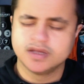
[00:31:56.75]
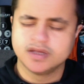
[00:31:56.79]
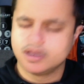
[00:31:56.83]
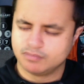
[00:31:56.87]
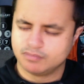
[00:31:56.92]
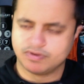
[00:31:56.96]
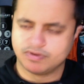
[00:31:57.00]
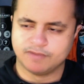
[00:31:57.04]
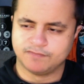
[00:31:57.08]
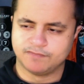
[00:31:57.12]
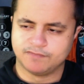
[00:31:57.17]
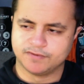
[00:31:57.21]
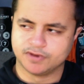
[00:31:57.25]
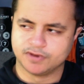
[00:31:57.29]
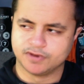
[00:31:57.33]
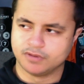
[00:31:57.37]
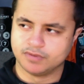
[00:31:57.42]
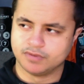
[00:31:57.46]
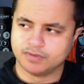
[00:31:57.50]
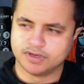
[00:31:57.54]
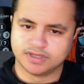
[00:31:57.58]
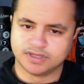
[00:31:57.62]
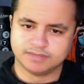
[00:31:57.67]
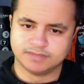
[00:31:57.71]
Brentford are
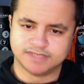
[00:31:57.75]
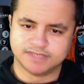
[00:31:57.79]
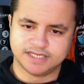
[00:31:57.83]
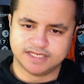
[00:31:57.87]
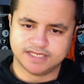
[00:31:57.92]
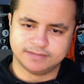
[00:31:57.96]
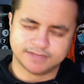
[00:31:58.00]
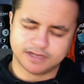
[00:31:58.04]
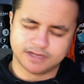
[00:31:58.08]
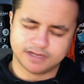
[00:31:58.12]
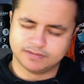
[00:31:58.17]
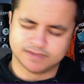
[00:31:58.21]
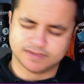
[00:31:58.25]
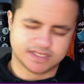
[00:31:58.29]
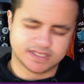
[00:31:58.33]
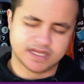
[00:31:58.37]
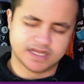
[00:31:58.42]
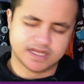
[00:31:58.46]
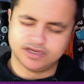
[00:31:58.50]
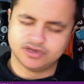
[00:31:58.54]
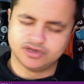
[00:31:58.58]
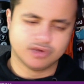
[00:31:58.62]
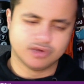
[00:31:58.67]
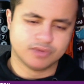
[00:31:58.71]
one of them teams that was
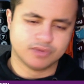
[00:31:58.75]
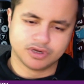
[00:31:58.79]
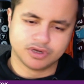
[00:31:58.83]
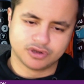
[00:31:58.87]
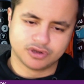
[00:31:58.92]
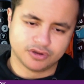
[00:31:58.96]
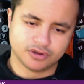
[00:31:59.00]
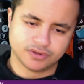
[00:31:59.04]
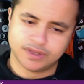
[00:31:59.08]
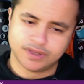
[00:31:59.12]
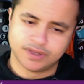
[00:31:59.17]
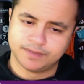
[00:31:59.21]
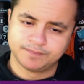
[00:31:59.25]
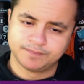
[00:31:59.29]
like, you don't want to go there.